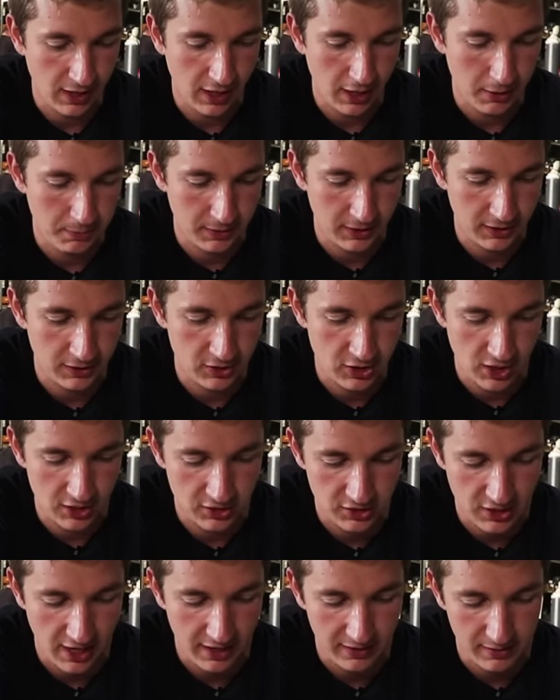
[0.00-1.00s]
AP
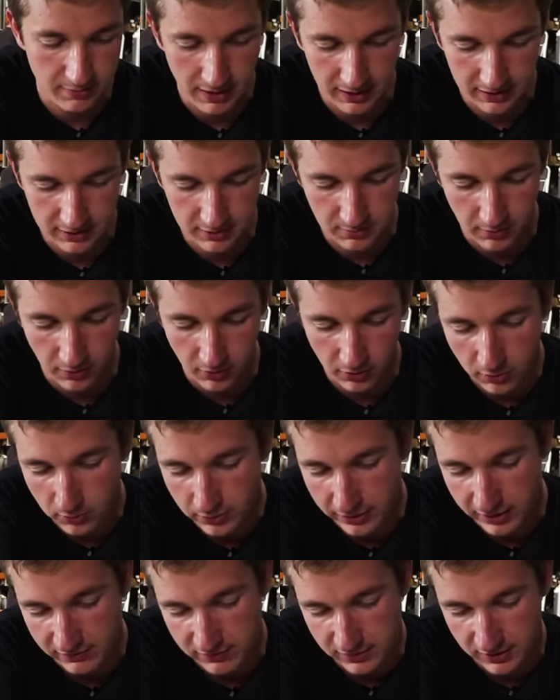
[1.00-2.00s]
changed either Mecham or
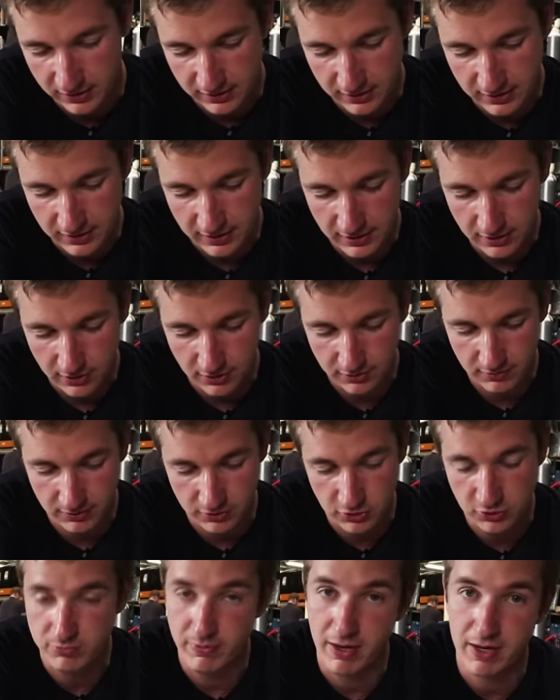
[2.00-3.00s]
whatever
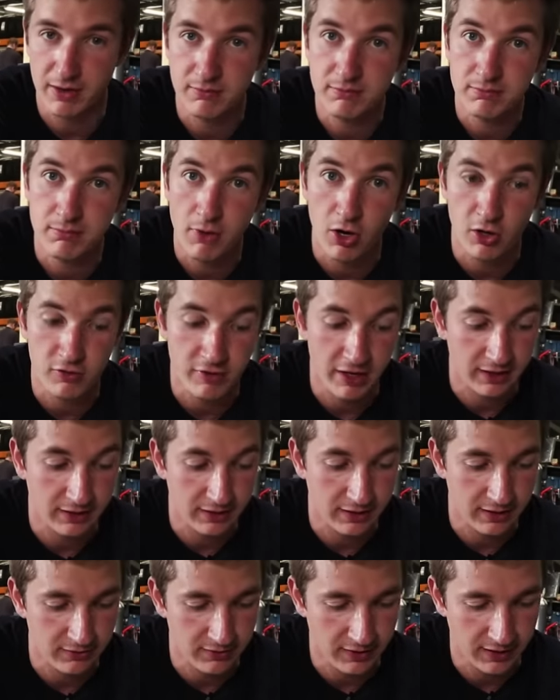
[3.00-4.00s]
and just made them more
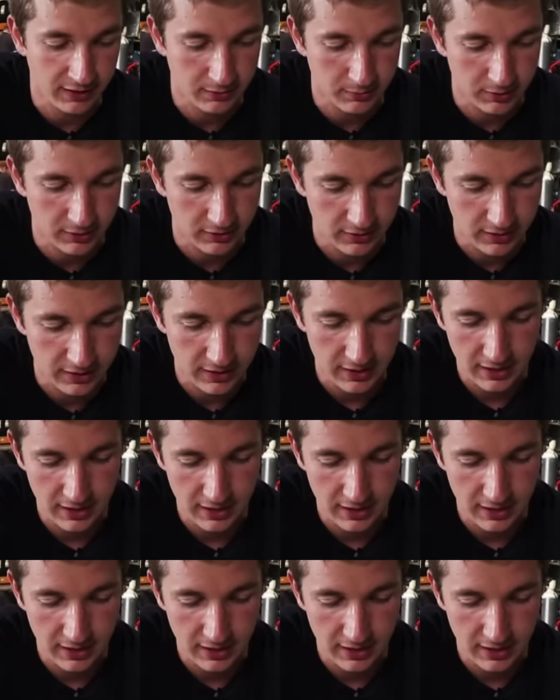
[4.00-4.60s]
readily available.